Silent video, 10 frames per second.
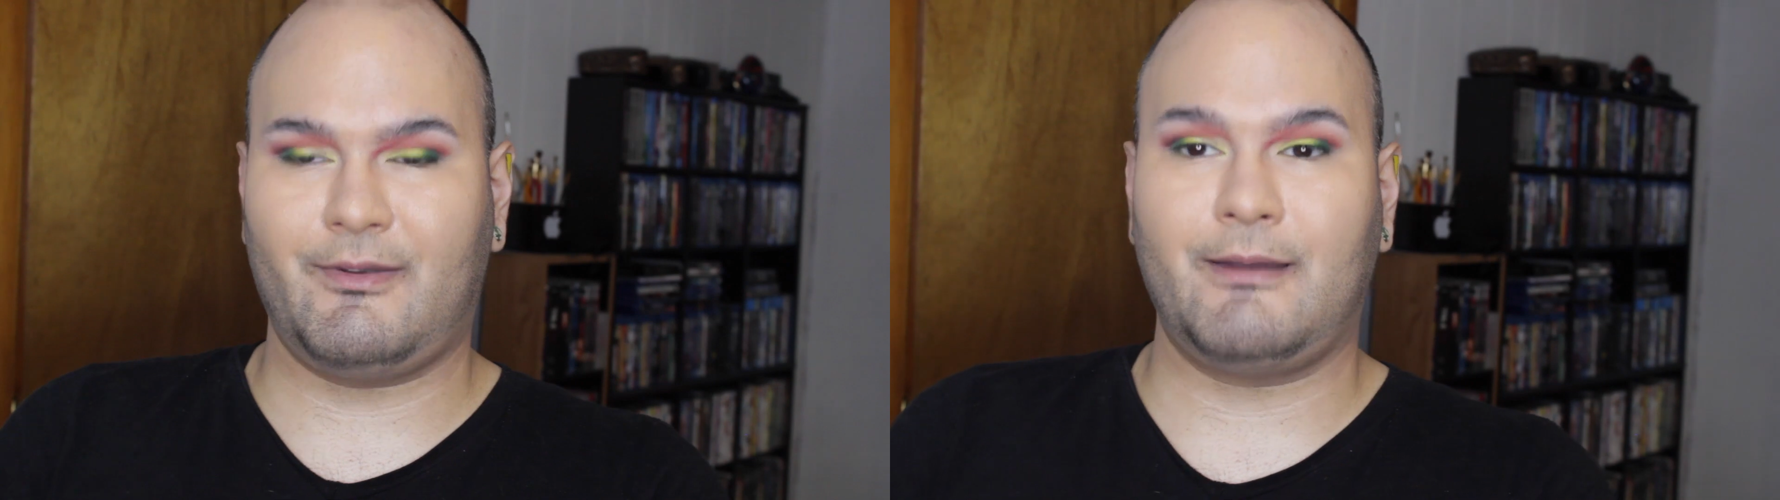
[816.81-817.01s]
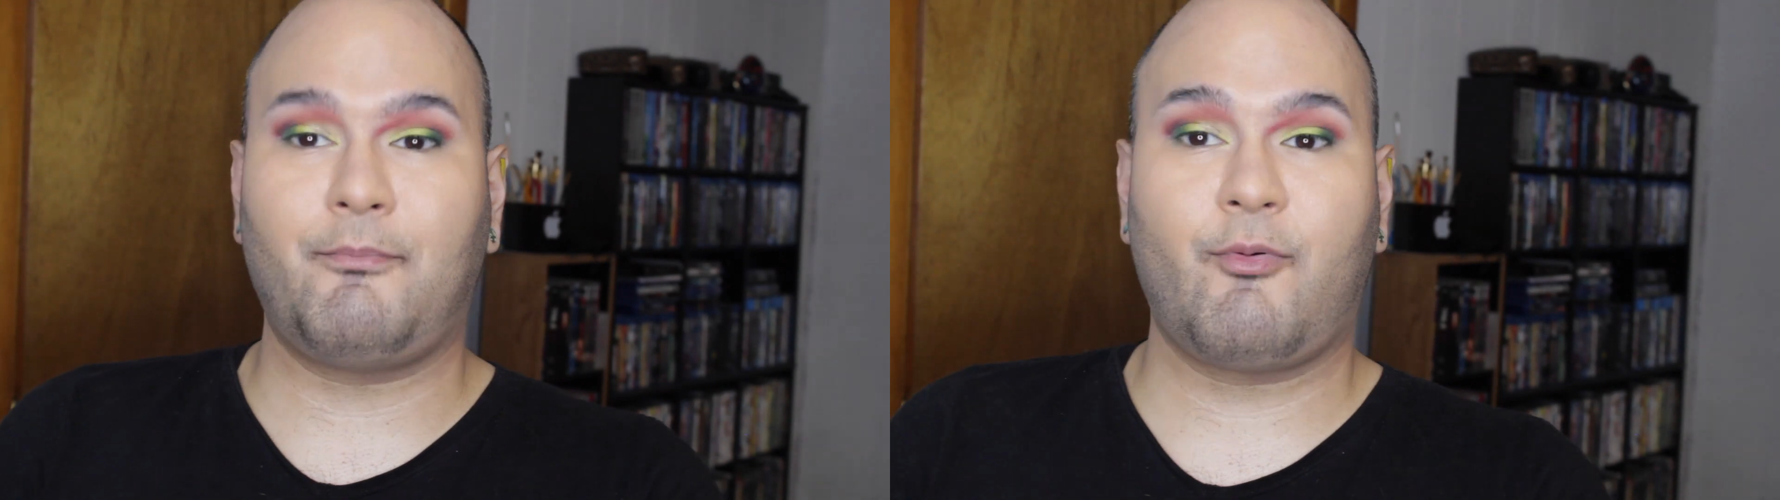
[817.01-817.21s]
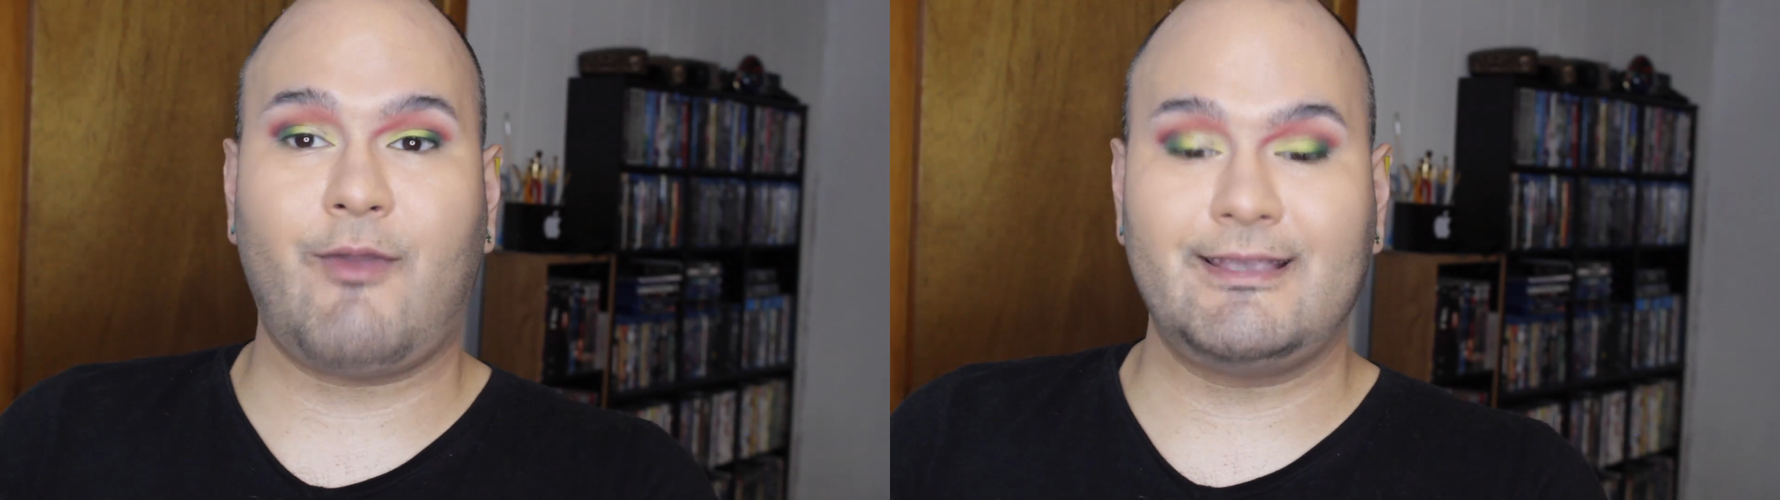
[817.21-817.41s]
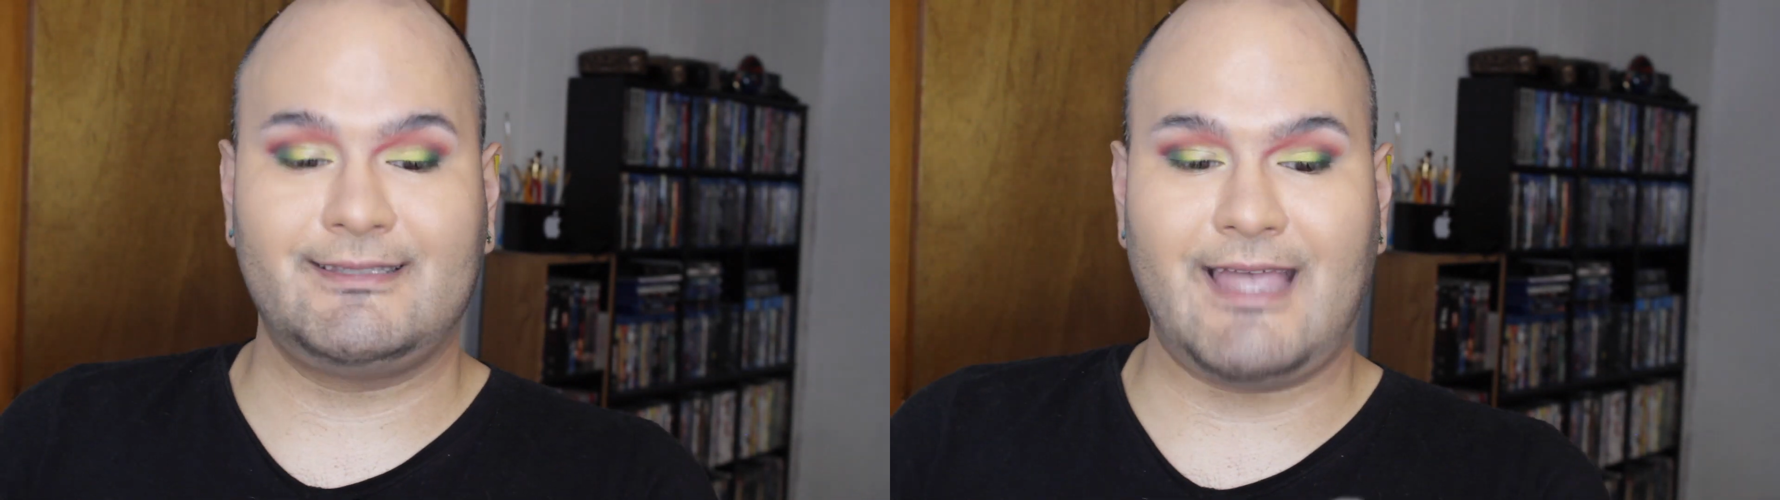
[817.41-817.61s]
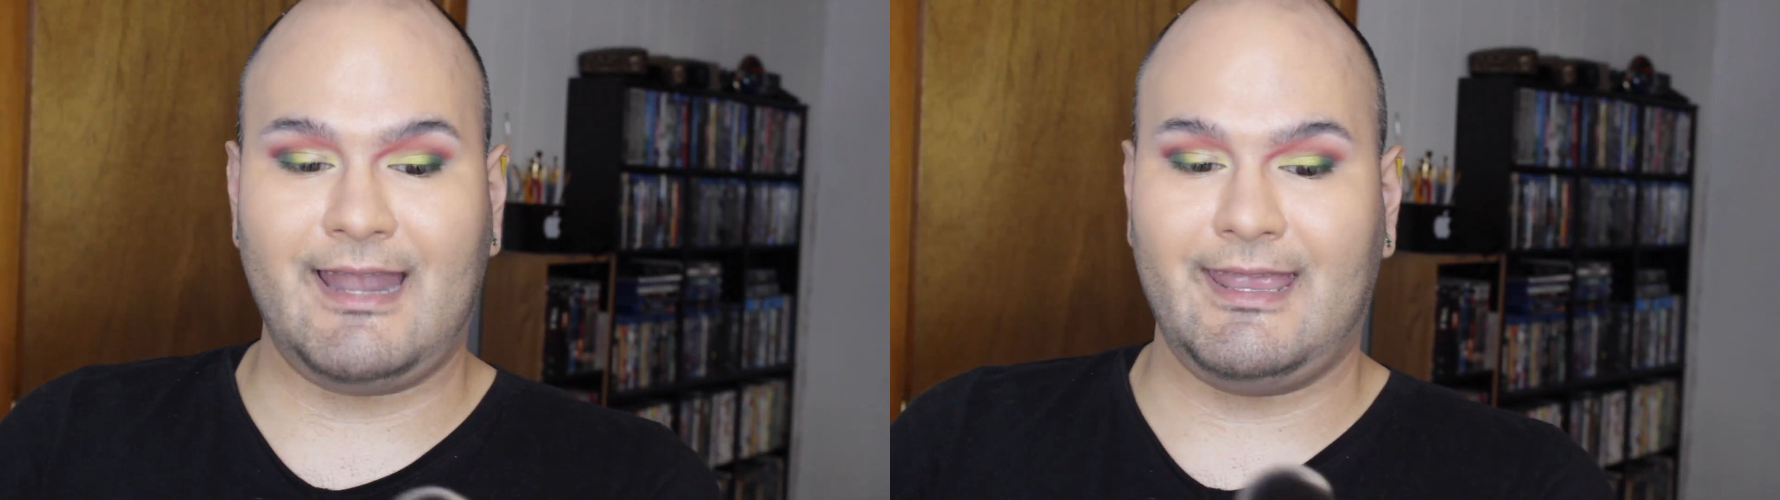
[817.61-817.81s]
then we're going to
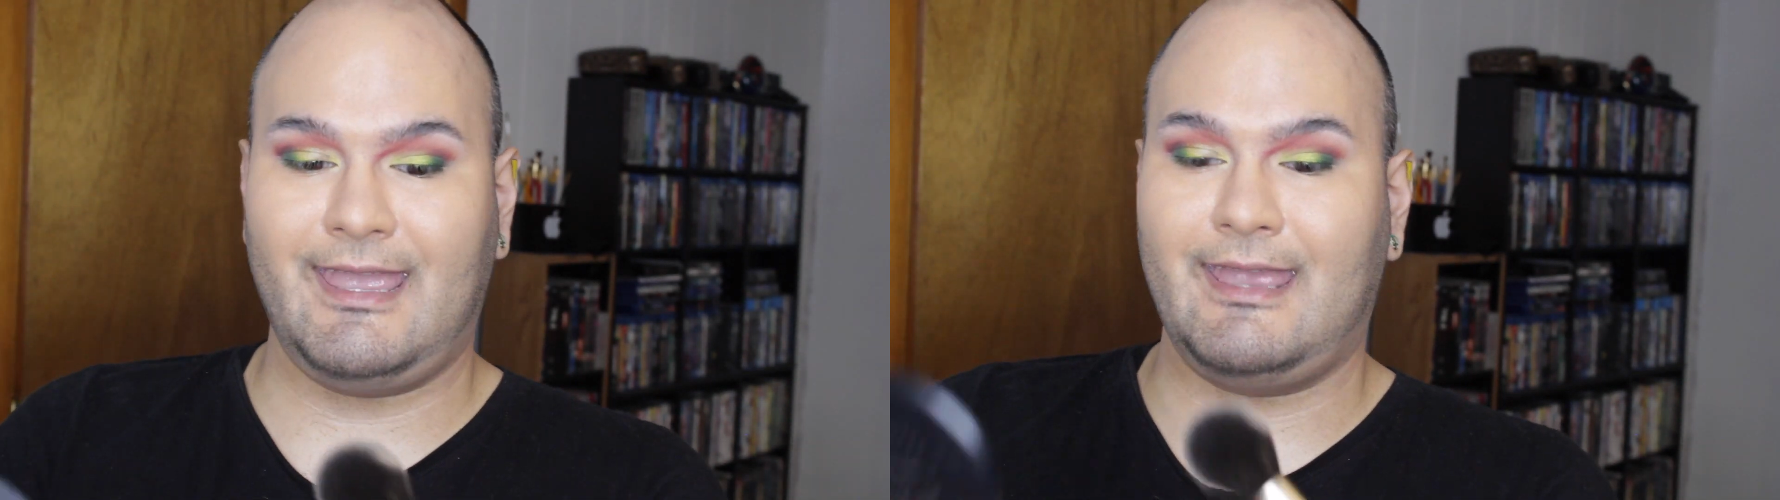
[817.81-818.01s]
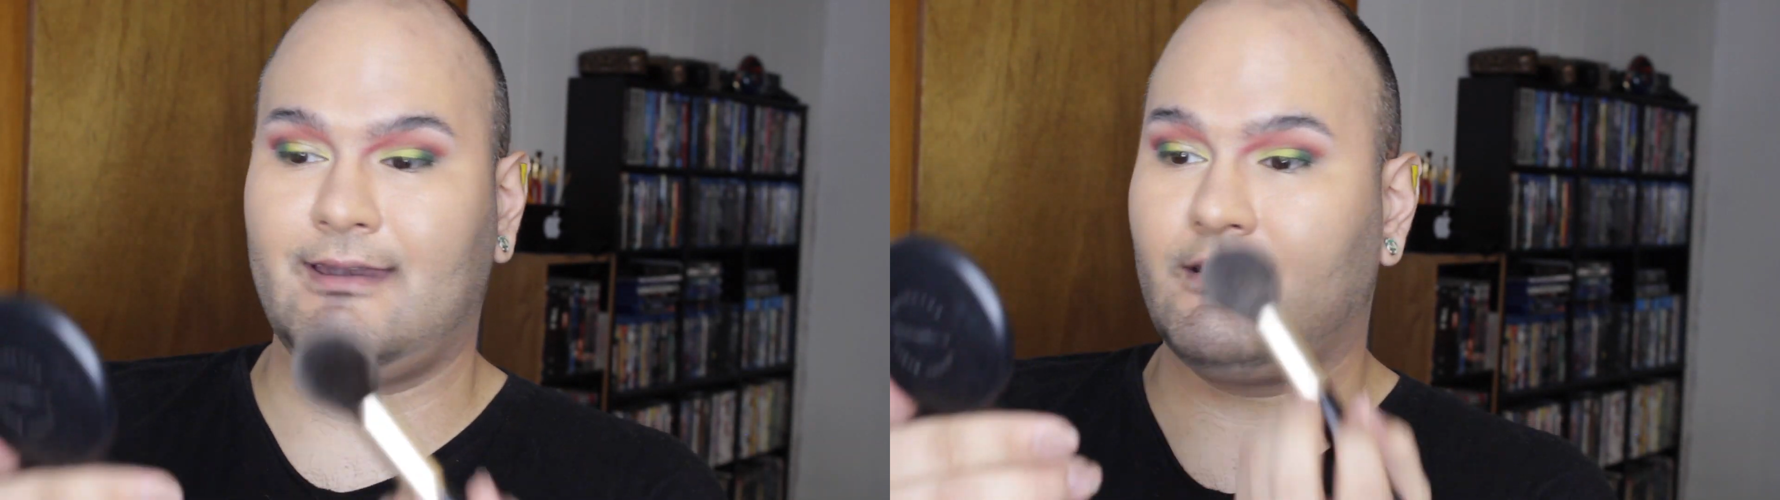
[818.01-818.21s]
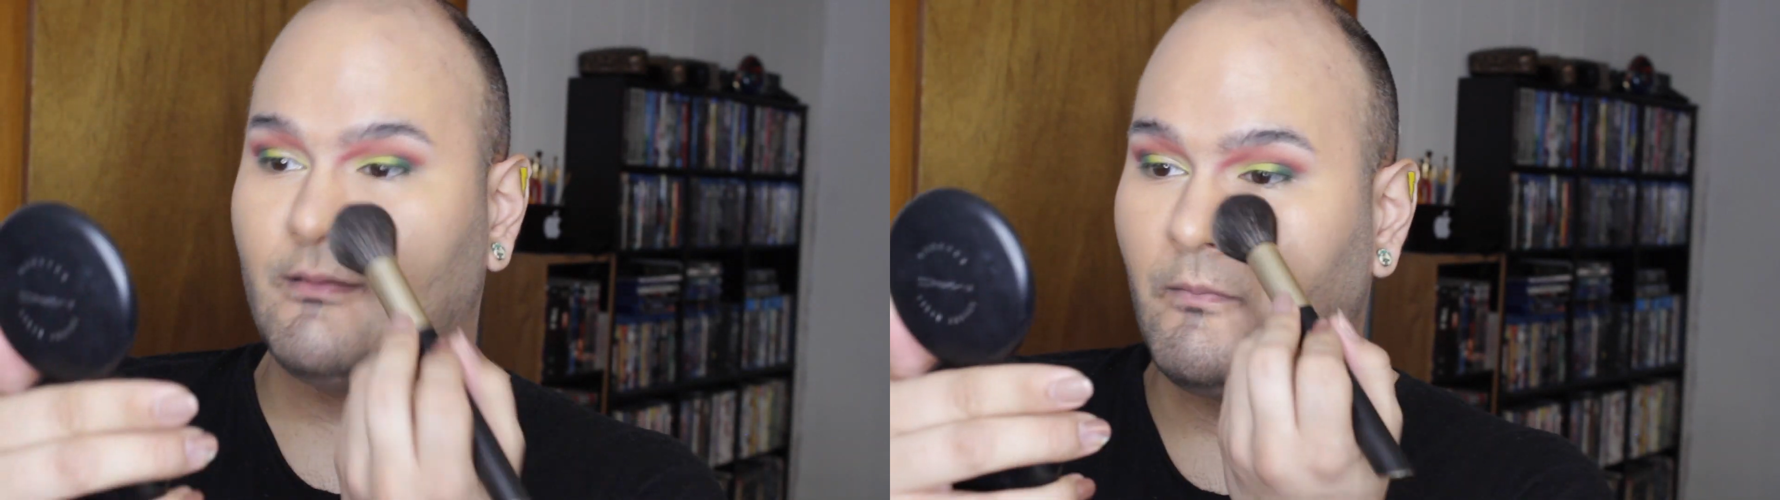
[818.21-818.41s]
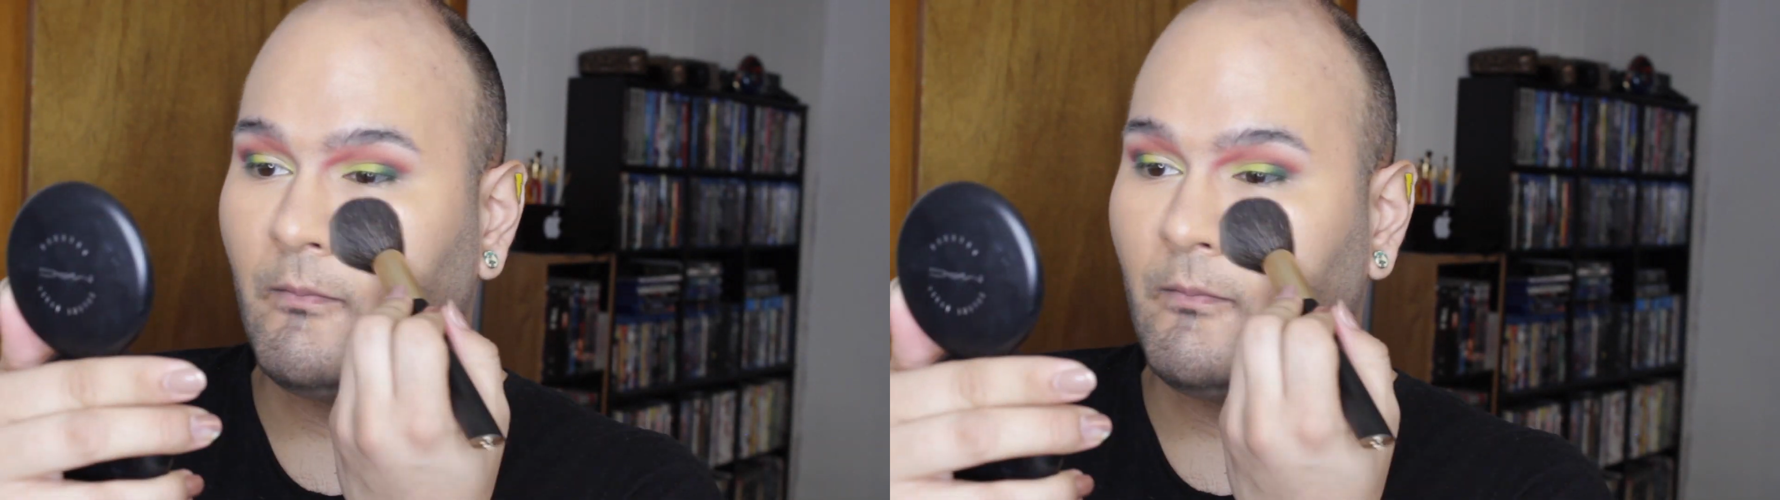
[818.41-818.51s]
press that in